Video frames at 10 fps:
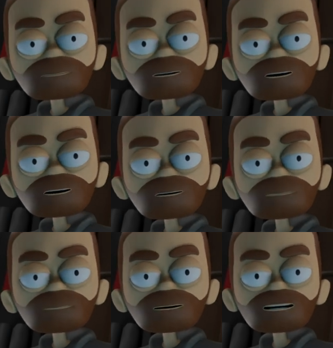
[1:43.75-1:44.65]
something by now,
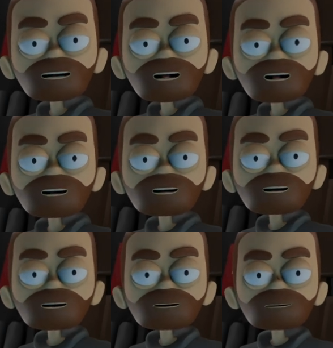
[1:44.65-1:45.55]
but there's nothing.
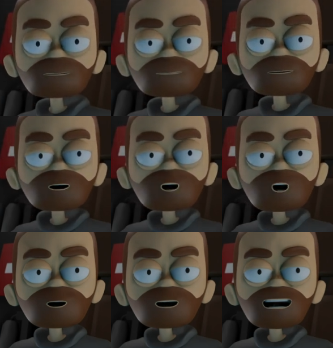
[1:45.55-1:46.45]

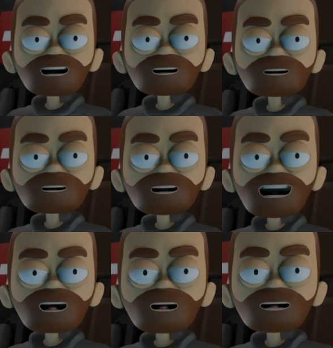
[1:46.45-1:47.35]
No, wait.
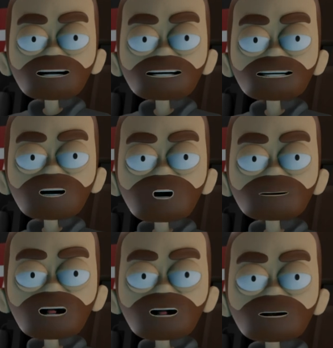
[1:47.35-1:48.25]
I think I see
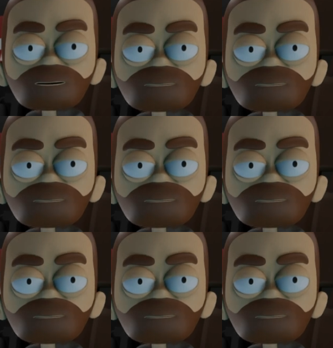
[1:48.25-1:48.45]
something.